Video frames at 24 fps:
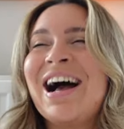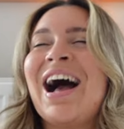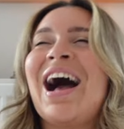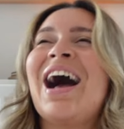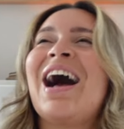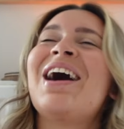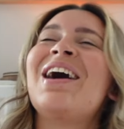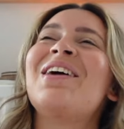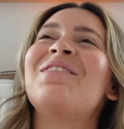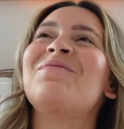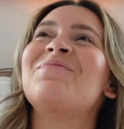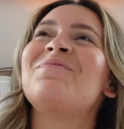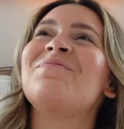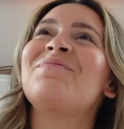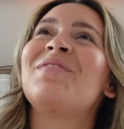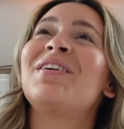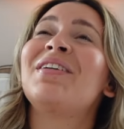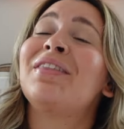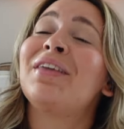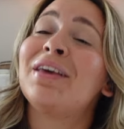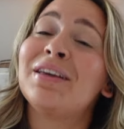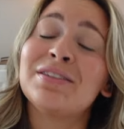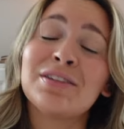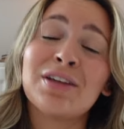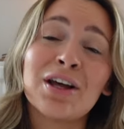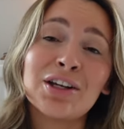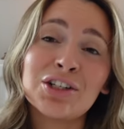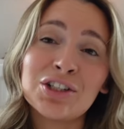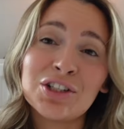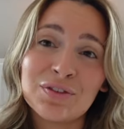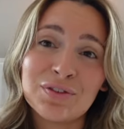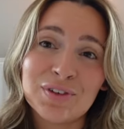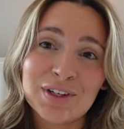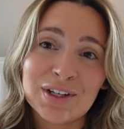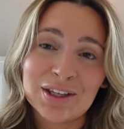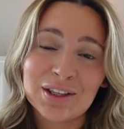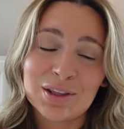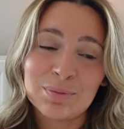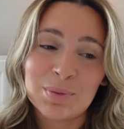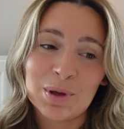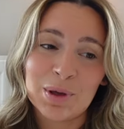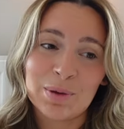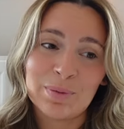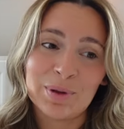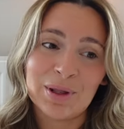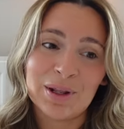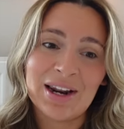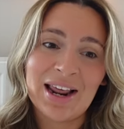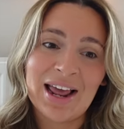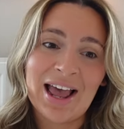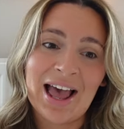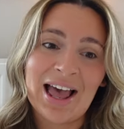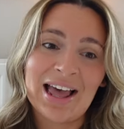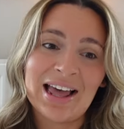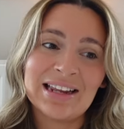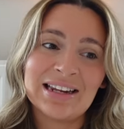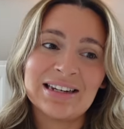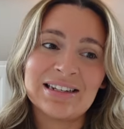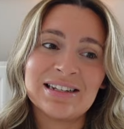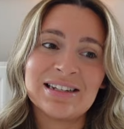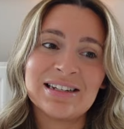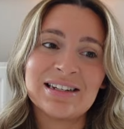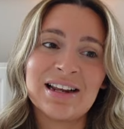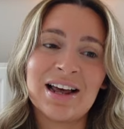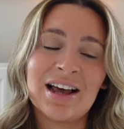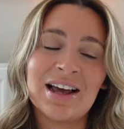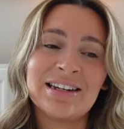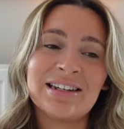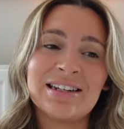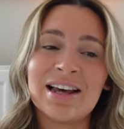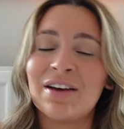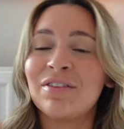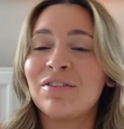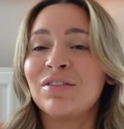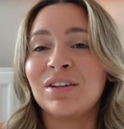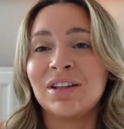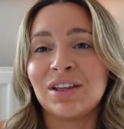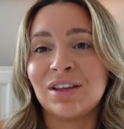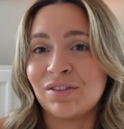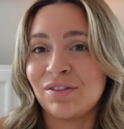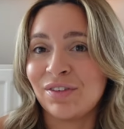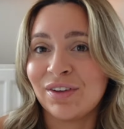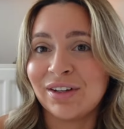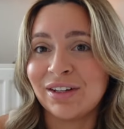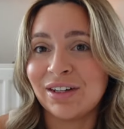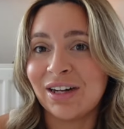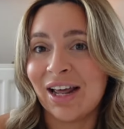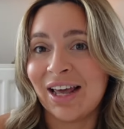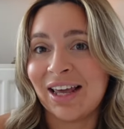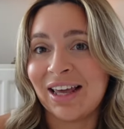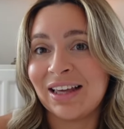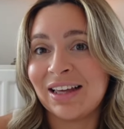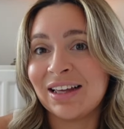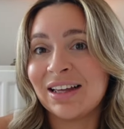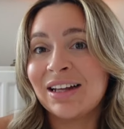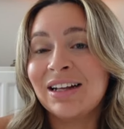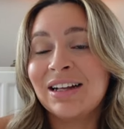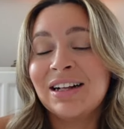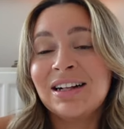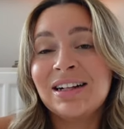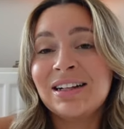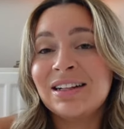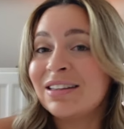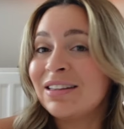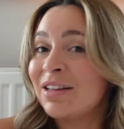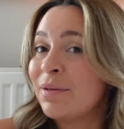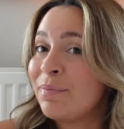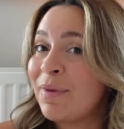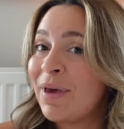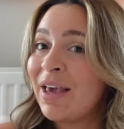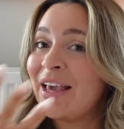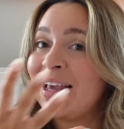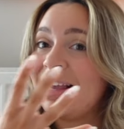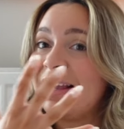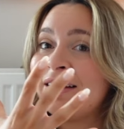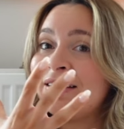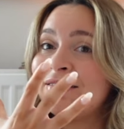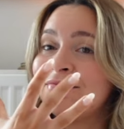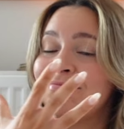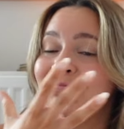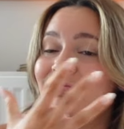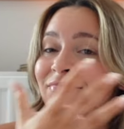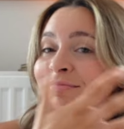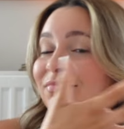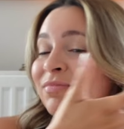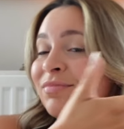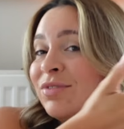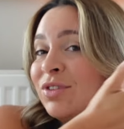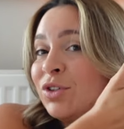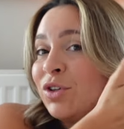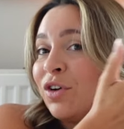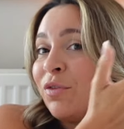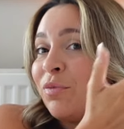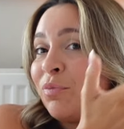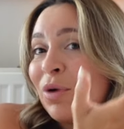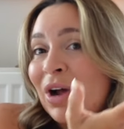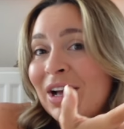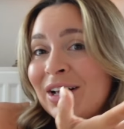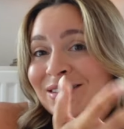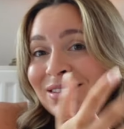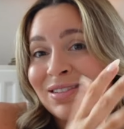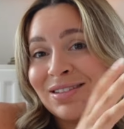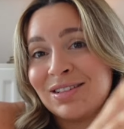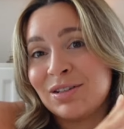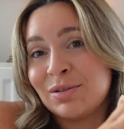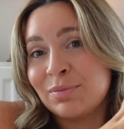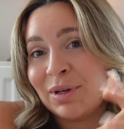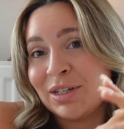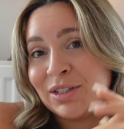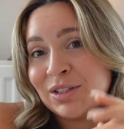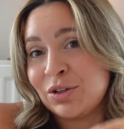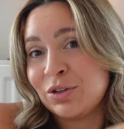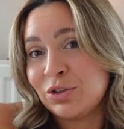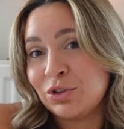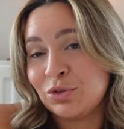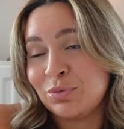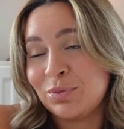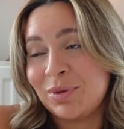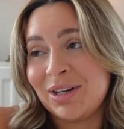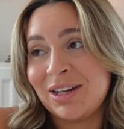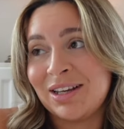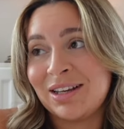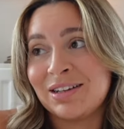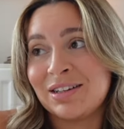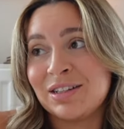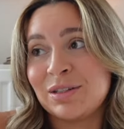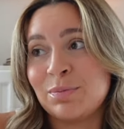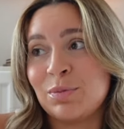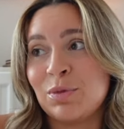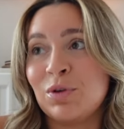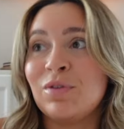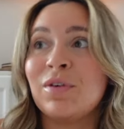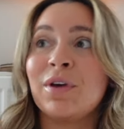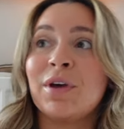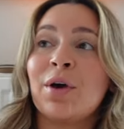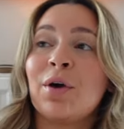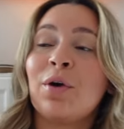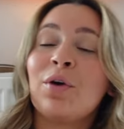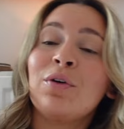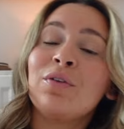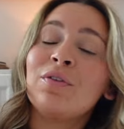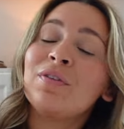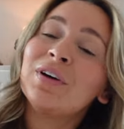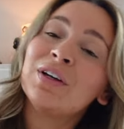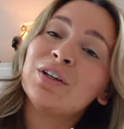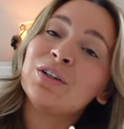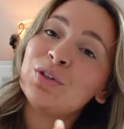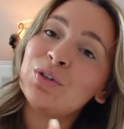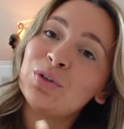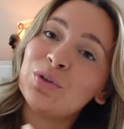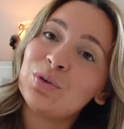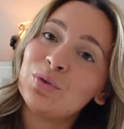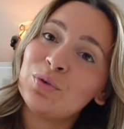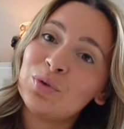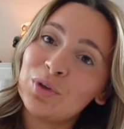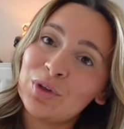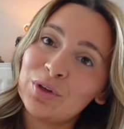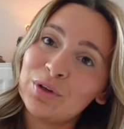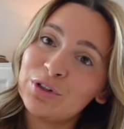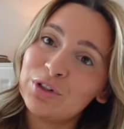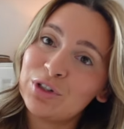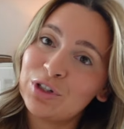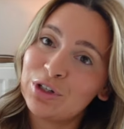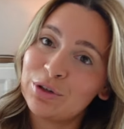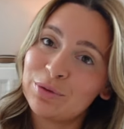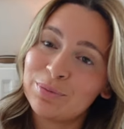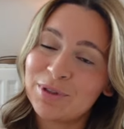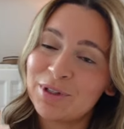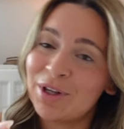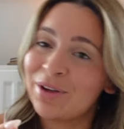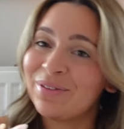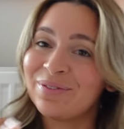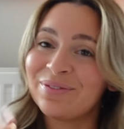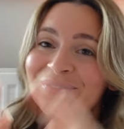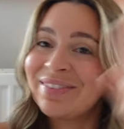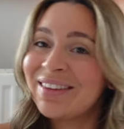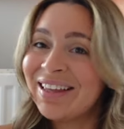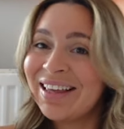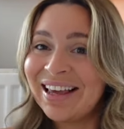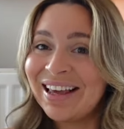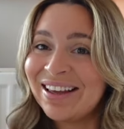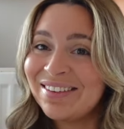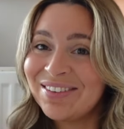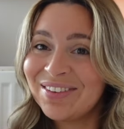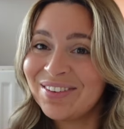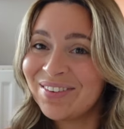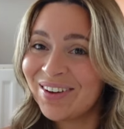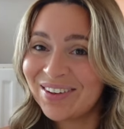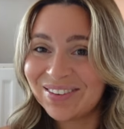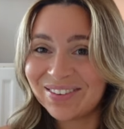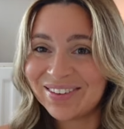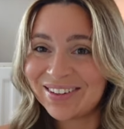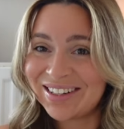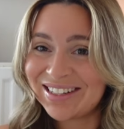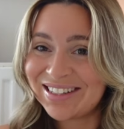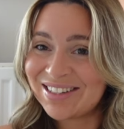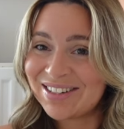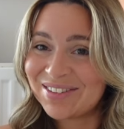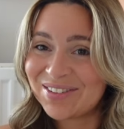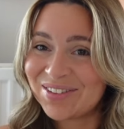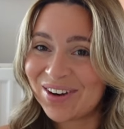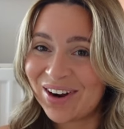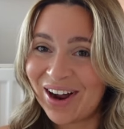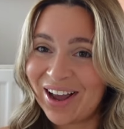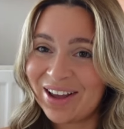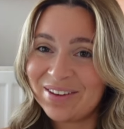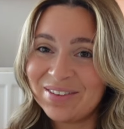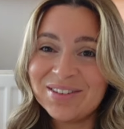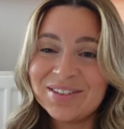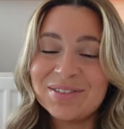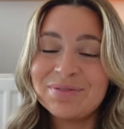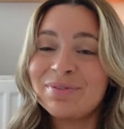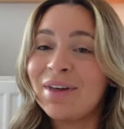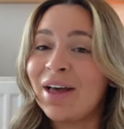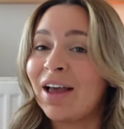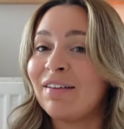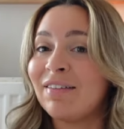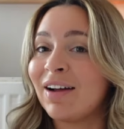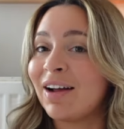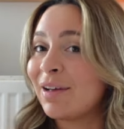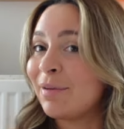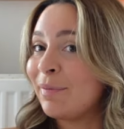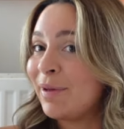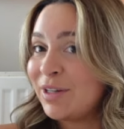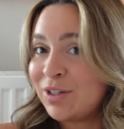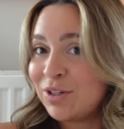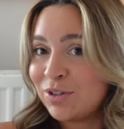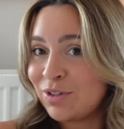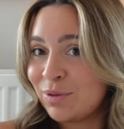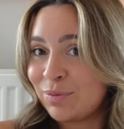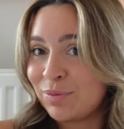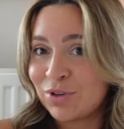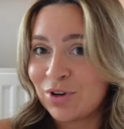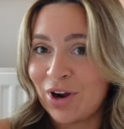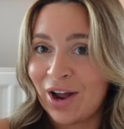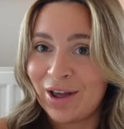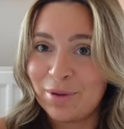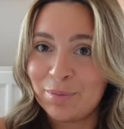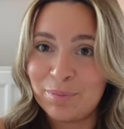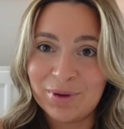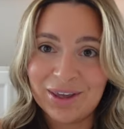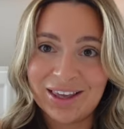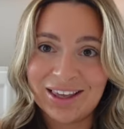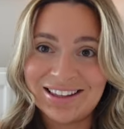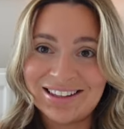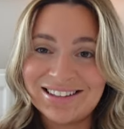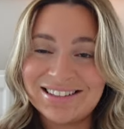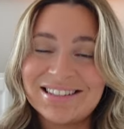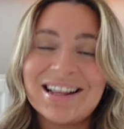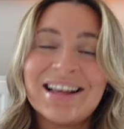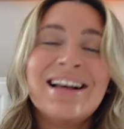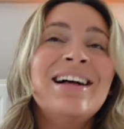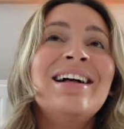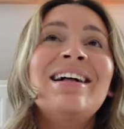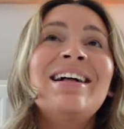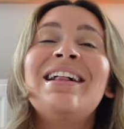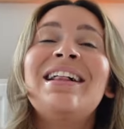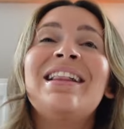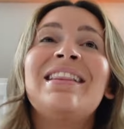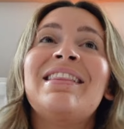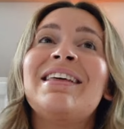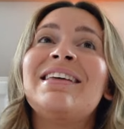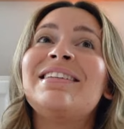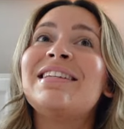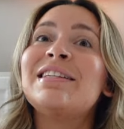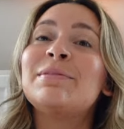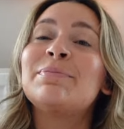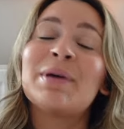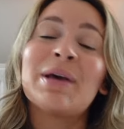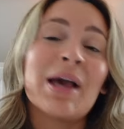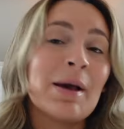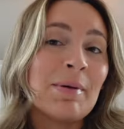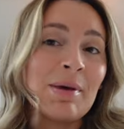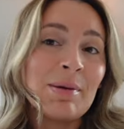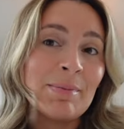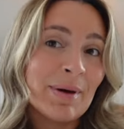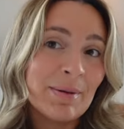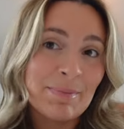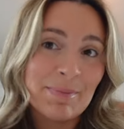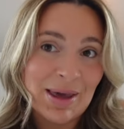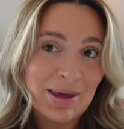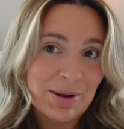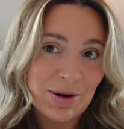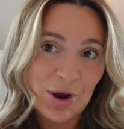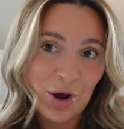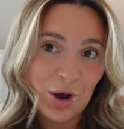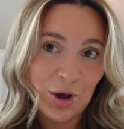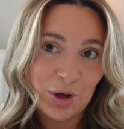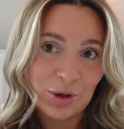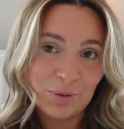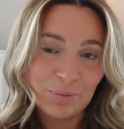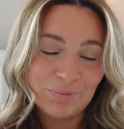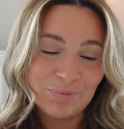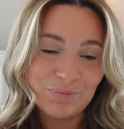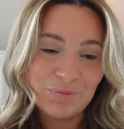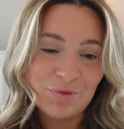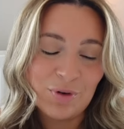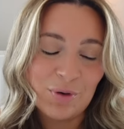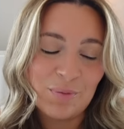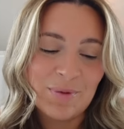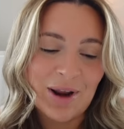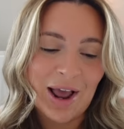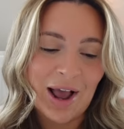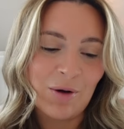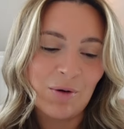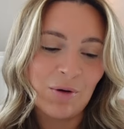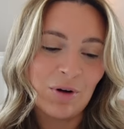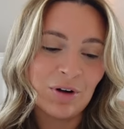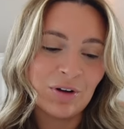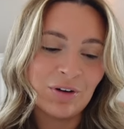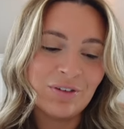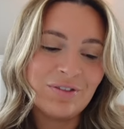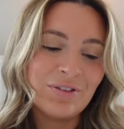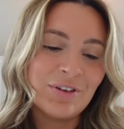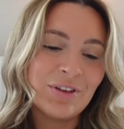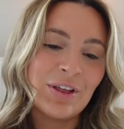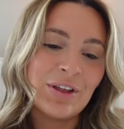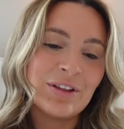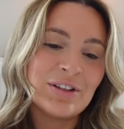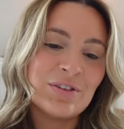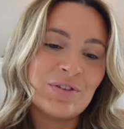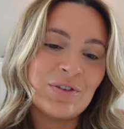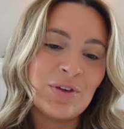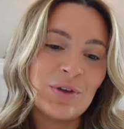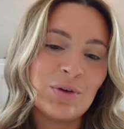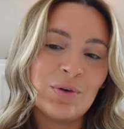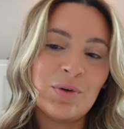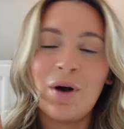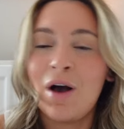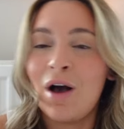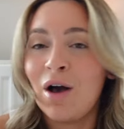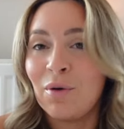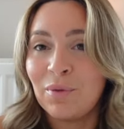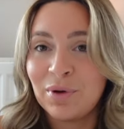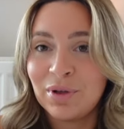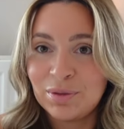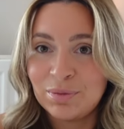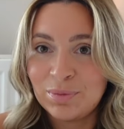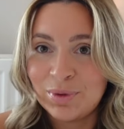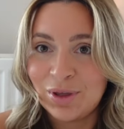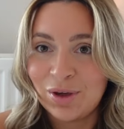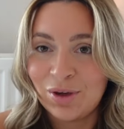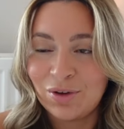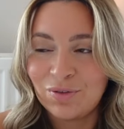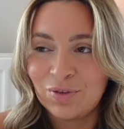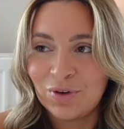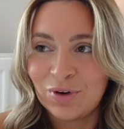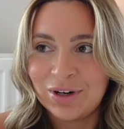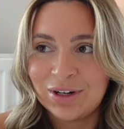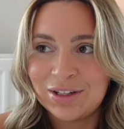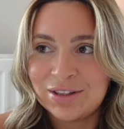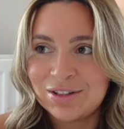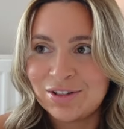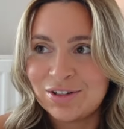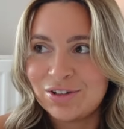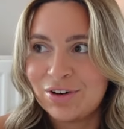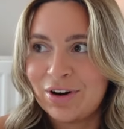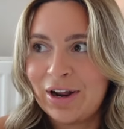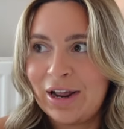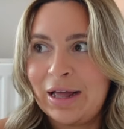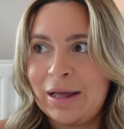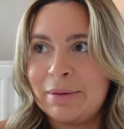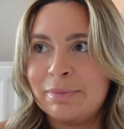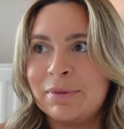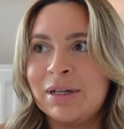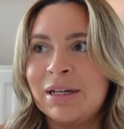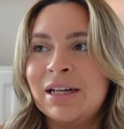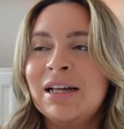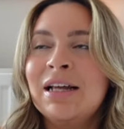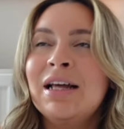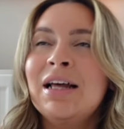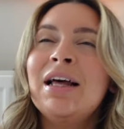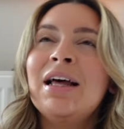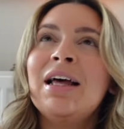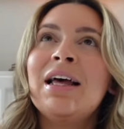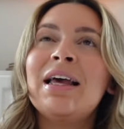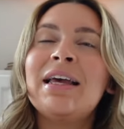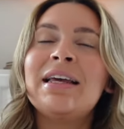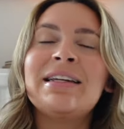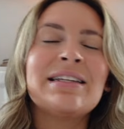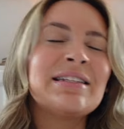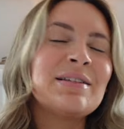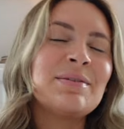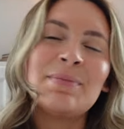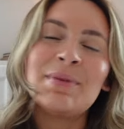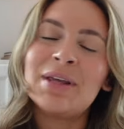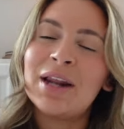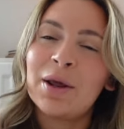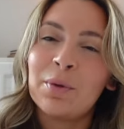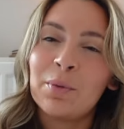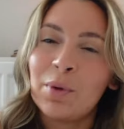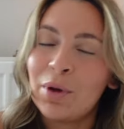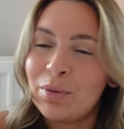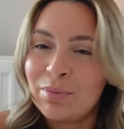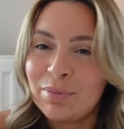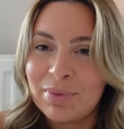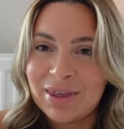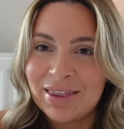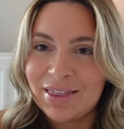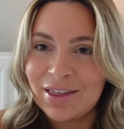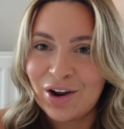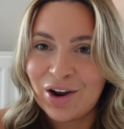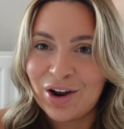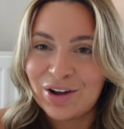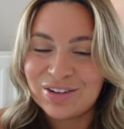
But things are shifting at the moment, and I definitely feel like the main sort of presence in my social media is moving over to YouTube. So if you aren't already subscribed, I recommend you subscribe, because this is becoming my main home from now on. For those of you who are with me over on Instagram, it doesn't mean I won't be there.